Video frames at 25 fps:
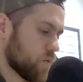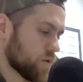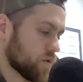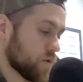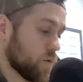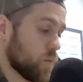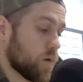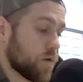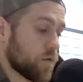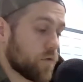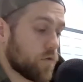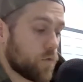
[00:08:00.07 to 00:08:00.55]
was
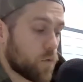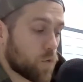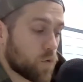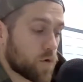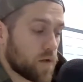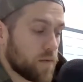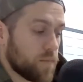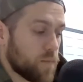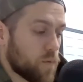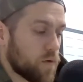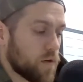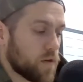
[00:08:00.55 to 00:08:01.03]
at
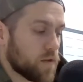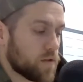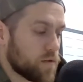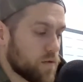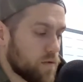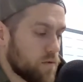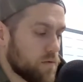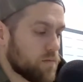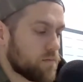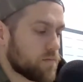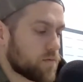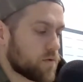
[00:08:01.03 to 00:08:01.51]

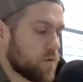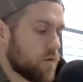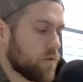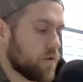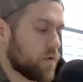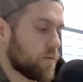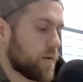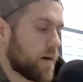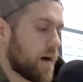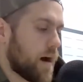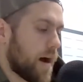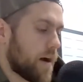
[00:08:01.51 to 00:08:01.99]
140.2. So a
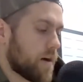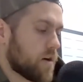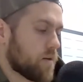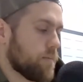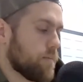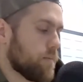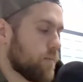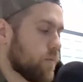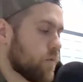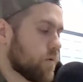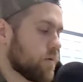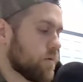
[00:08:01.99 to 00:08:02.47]
little bit higher,
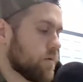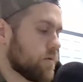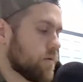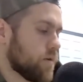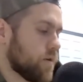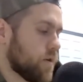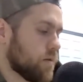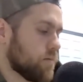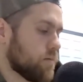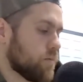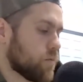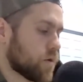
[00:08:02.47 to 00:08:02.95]
more
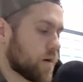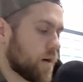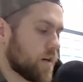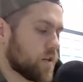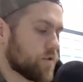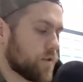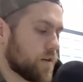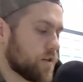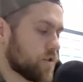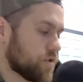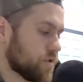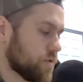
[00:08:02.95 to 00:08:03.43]

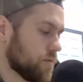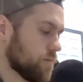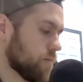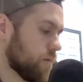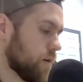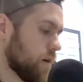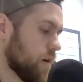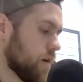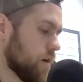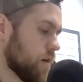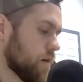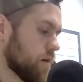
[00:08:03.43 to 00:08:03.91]
hydration.
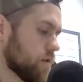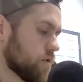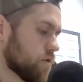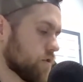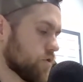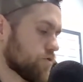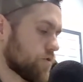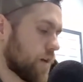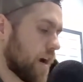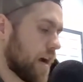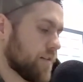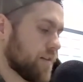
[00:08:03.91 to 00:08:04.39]

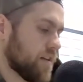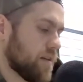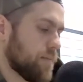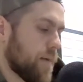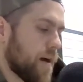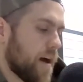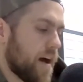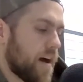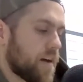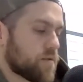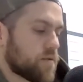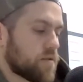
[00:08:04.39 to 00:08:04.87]
Dry lean
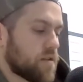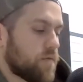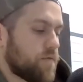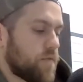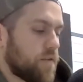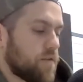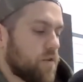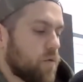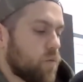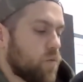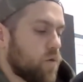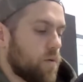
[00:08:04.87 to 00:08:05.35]
mass was at
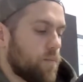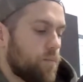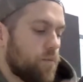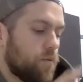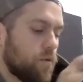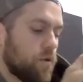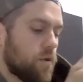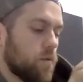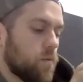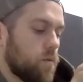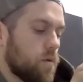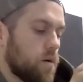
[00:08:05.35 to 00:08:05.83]

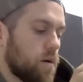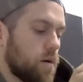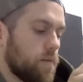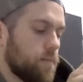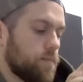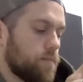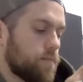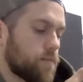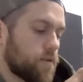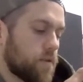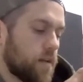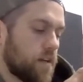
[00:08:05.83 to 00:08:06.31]

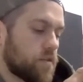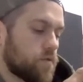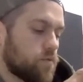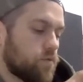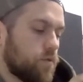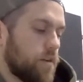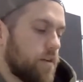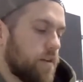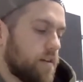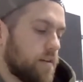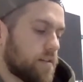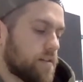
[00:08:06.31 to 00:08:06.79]
51.1. So that's
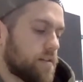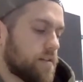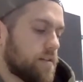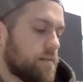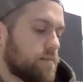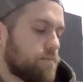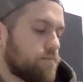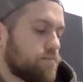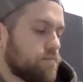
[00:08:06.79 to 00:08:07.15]
reading is